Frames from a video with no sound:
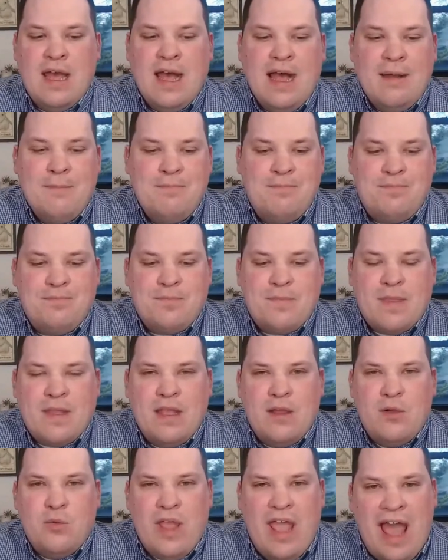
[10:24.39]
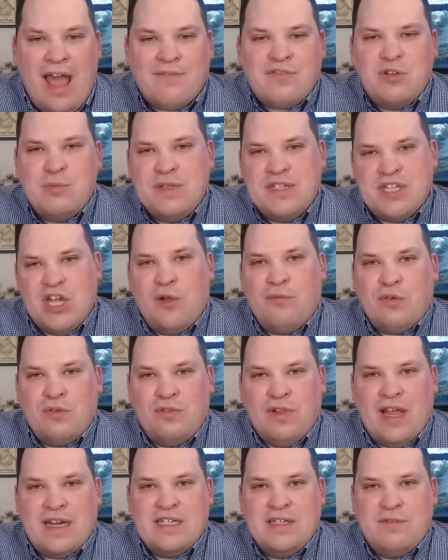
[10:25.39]
Um, we have to be
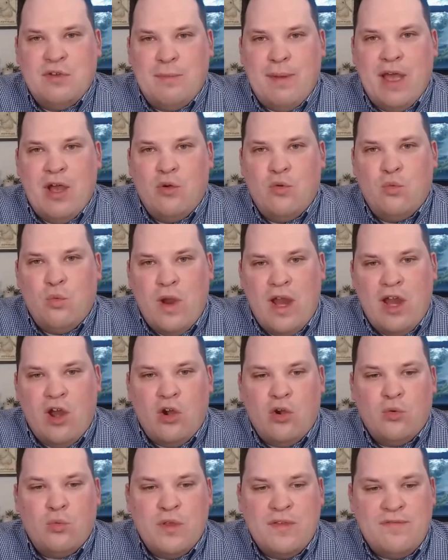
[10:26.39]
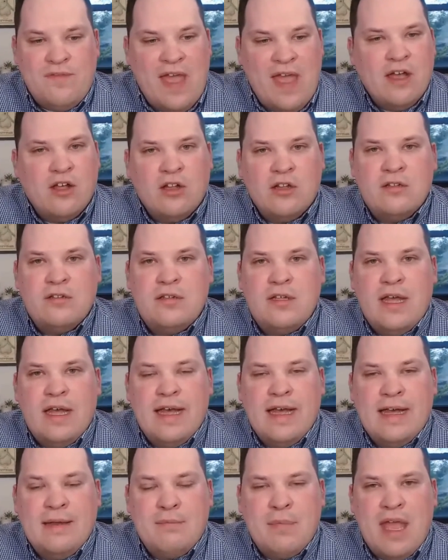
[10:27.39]
self-reflective about where we fail
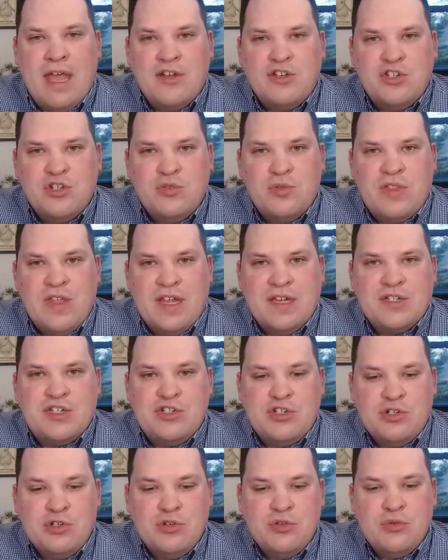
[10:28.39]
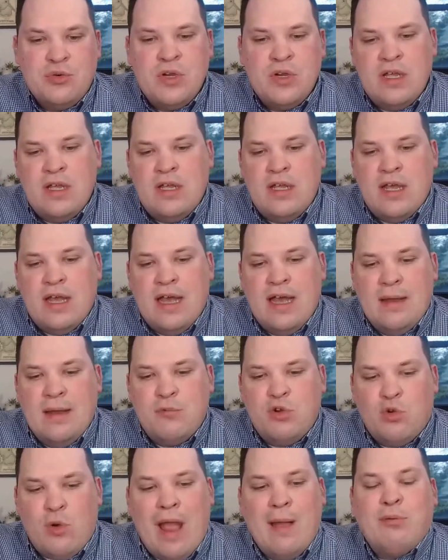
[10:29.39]
um, and do things to
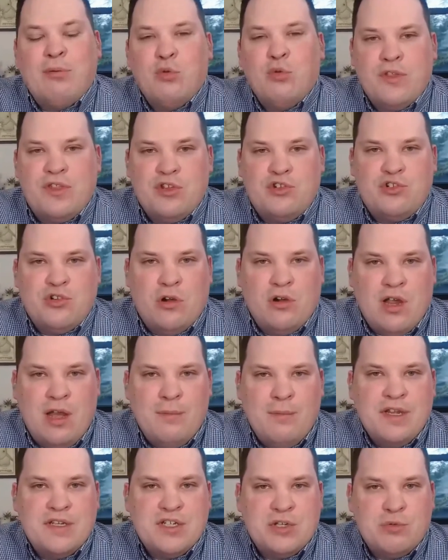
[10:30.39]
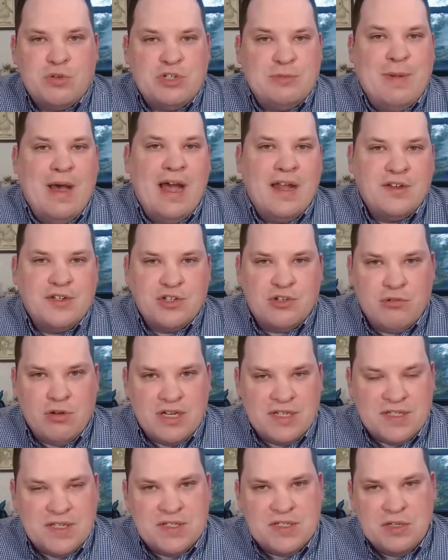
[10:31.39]
um, grapple with the shortcomings and respond to
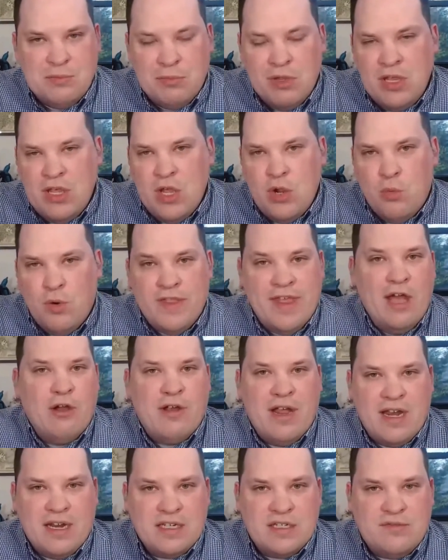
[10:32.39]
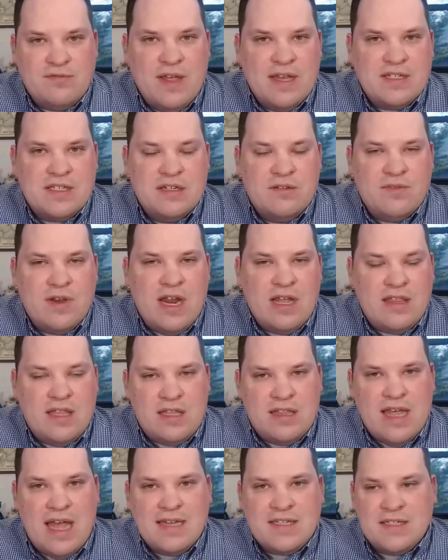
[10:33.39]
criticism without getting defensive. And I
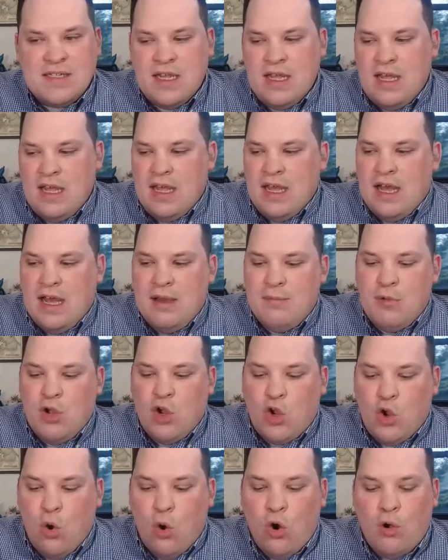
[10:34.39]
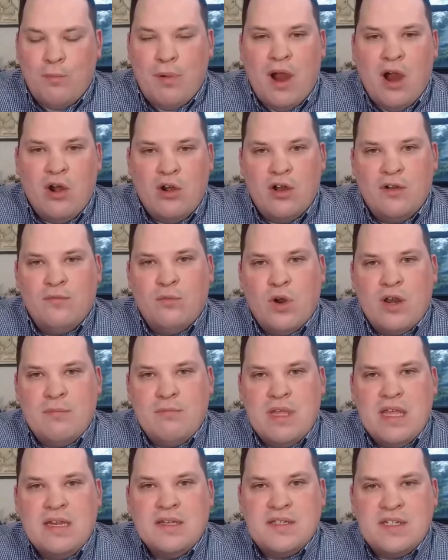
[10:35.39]
think that's um, a core part of what it
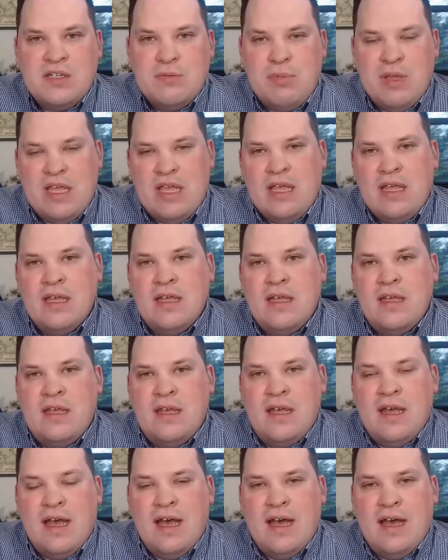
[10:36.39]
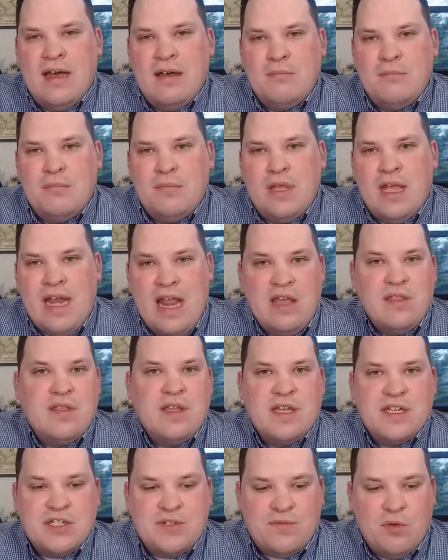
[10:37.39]
means to be um, an
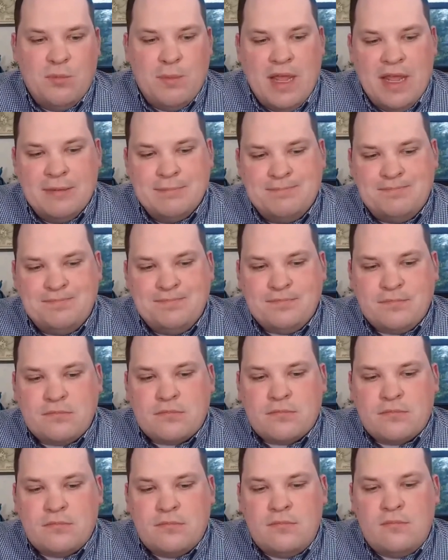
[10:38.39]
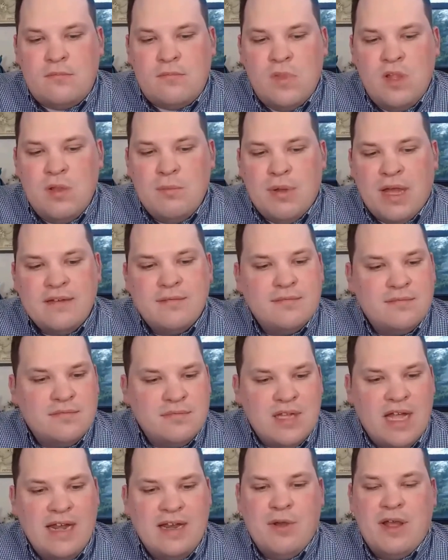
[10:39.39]
atheist for me. But
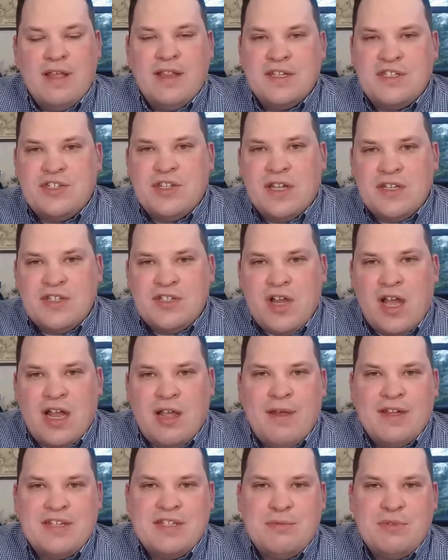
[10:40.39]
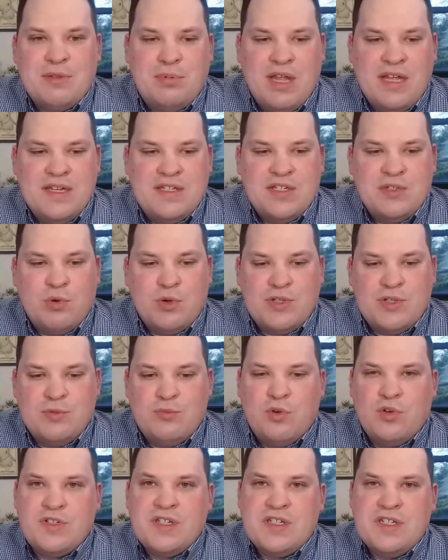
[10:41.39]
anyway, let's let's talk about some of the places we're,
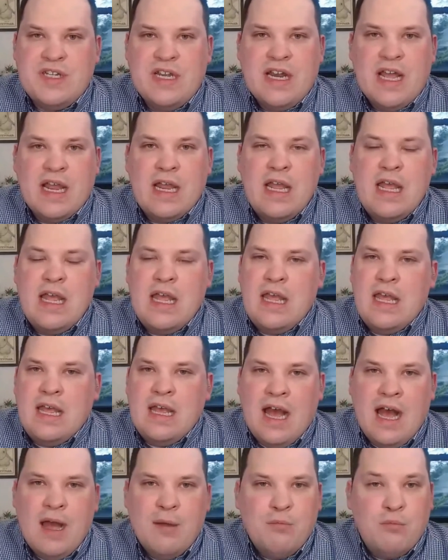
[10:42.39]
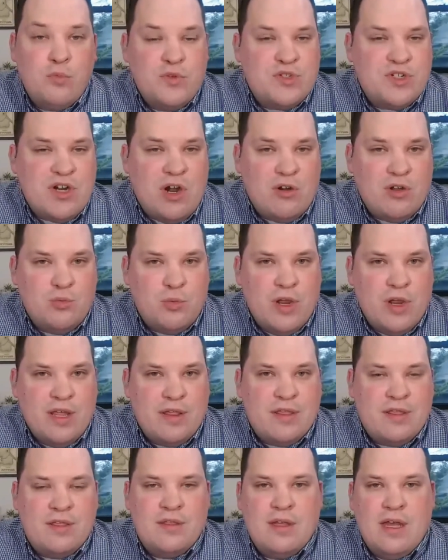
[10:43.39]
we're succeeding. Um, we started
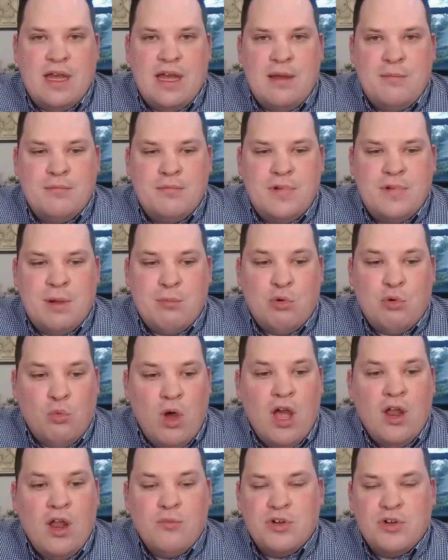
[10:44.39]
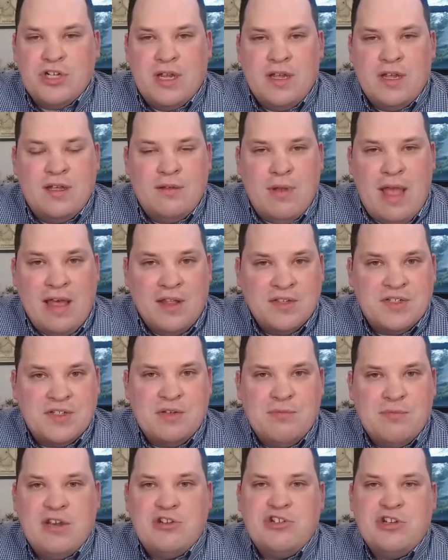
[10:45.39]
with um, number one, which I,
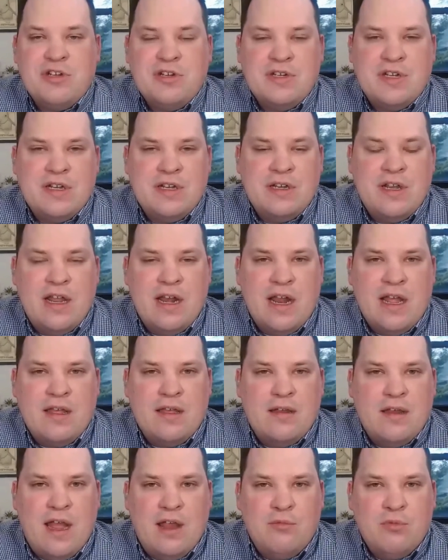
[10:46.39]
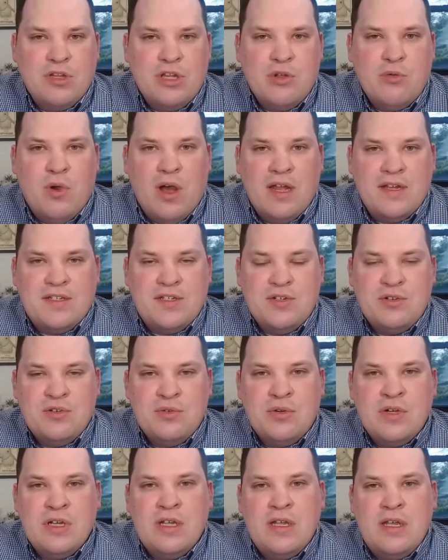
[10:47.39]
Allison mentioned, and, and I, I really want
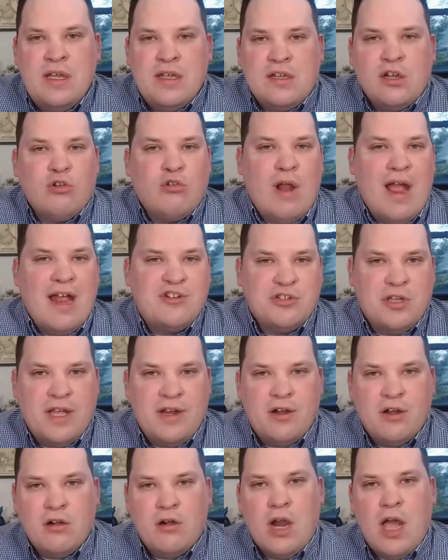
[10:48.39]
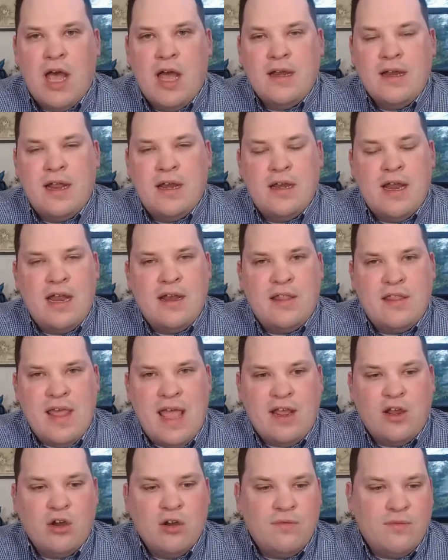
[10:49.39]
to congratulate her on and, and
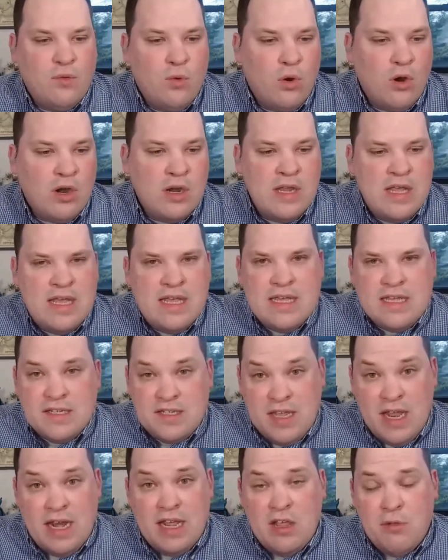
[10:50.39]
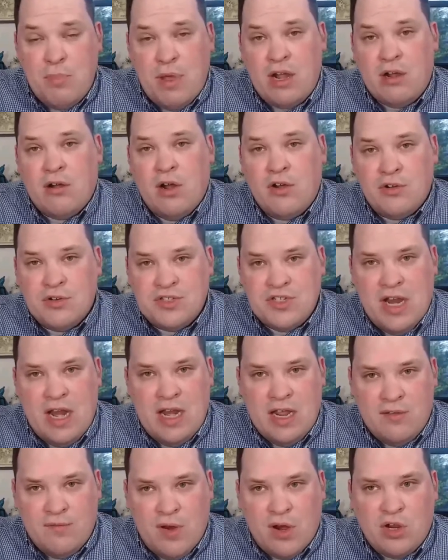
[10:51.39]
thank her for, is getting a better
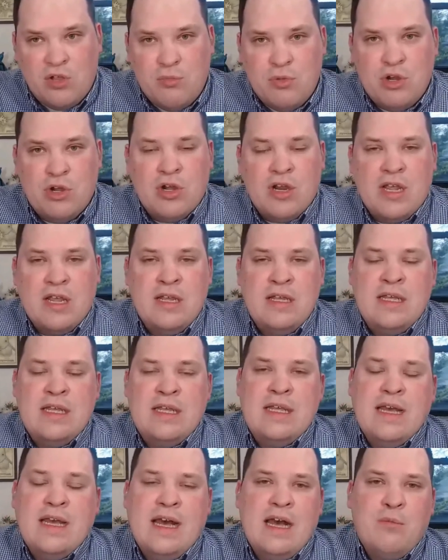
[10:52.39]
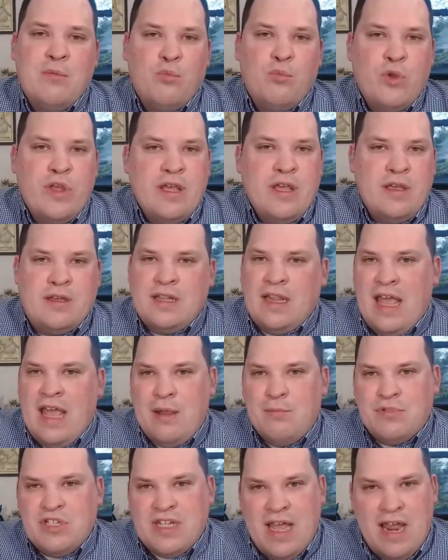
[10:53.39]
understanding of our community. Um, we
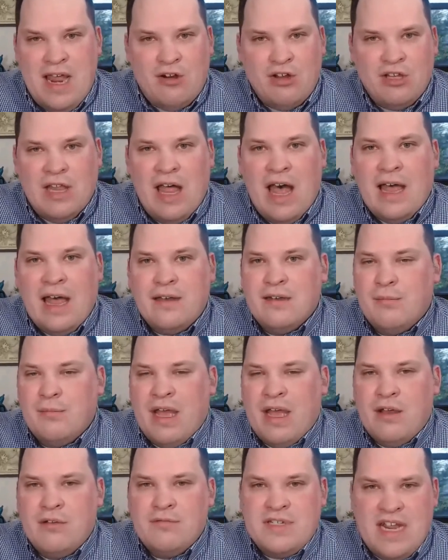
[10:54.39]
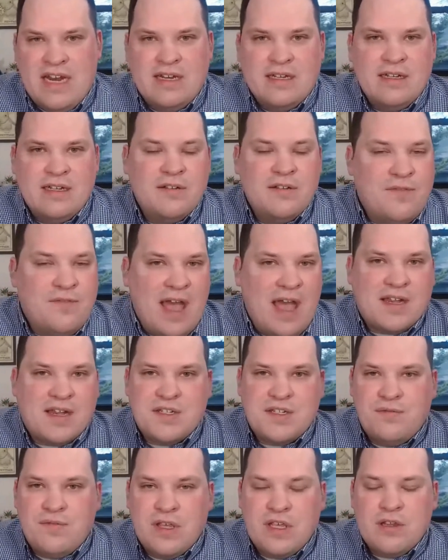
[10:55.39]
claim to care a lot about data and
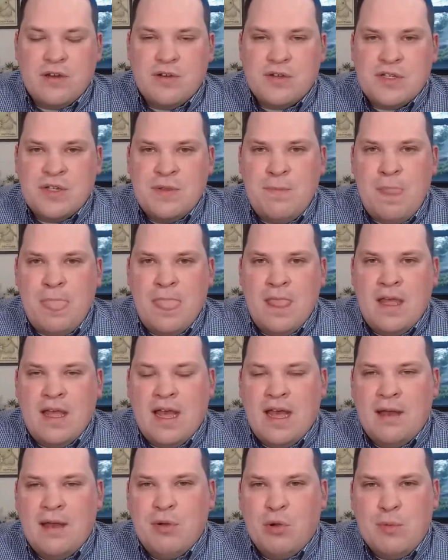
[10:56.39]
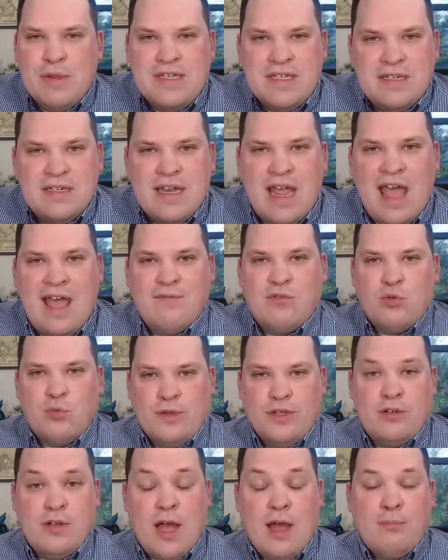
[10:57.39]
facts and figures, uh, but we didn't have a
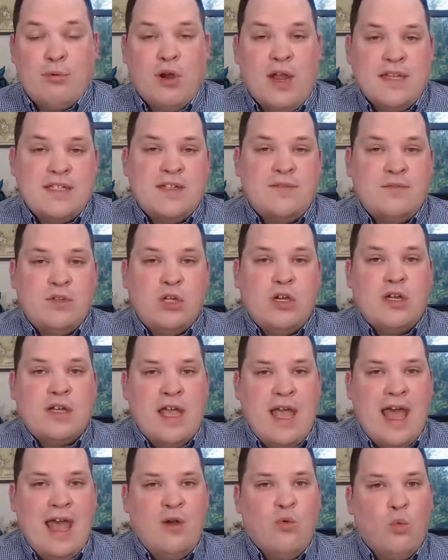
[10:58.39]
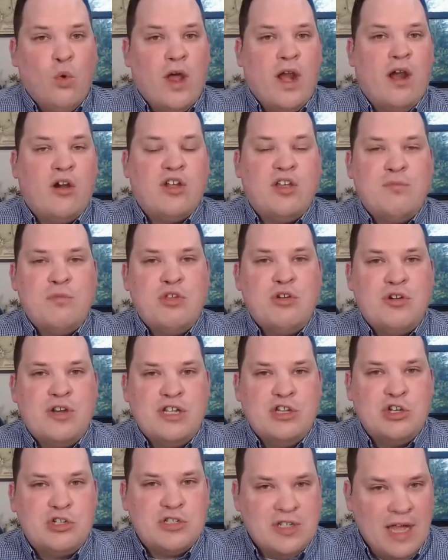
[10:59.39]
real comprehensive look at what our
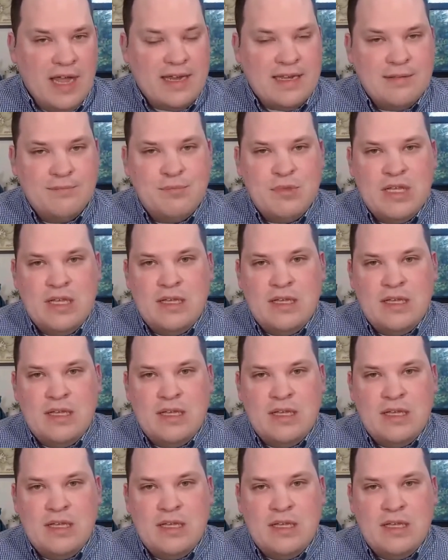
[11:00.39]
community looked like.